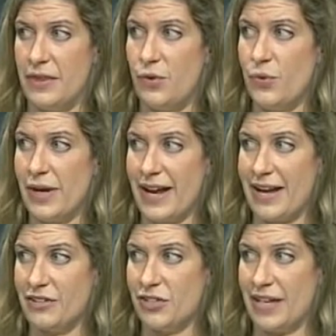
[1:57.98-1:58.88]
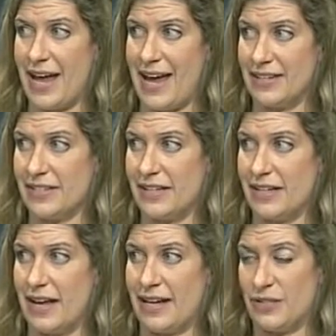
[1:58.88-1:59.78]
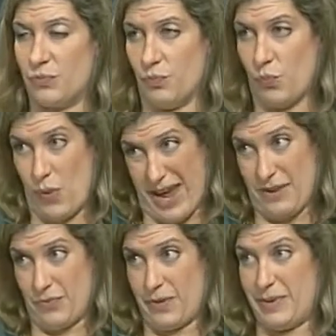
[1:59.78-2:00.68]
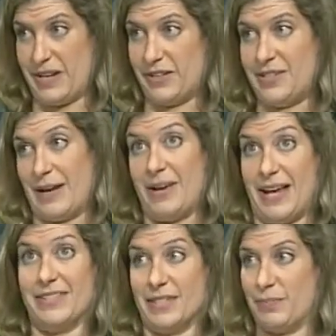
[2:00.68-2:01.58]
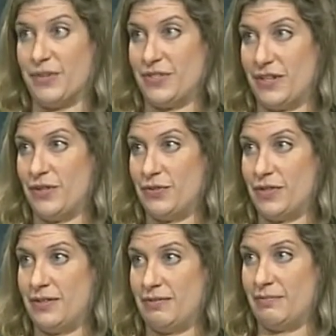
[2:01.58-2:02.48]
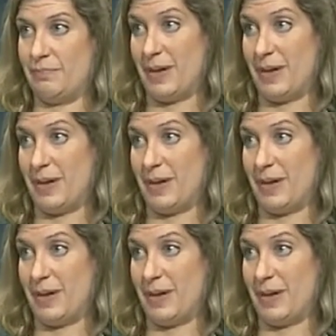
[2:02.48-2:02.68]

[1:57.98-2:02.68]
who would I actually ask? I guess when would be a good time to ask this person who should